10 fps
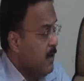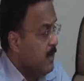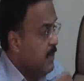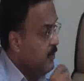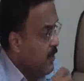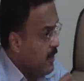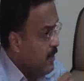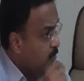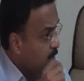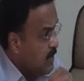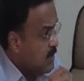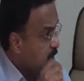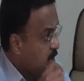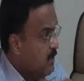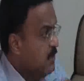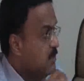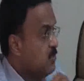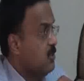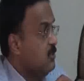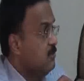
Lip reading: even in a one single decision,